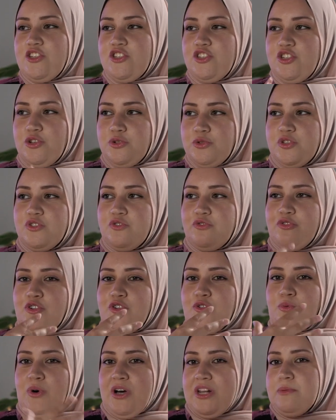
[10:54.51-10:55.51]
is used
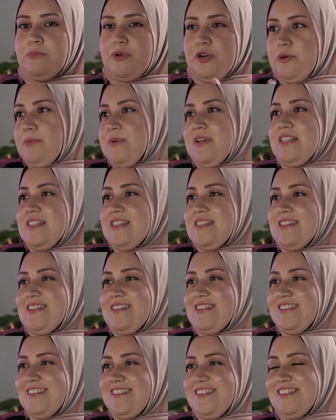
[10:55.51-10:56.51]
for what purpose?
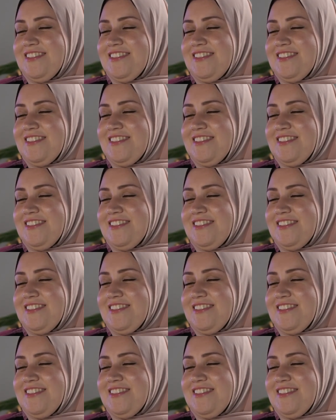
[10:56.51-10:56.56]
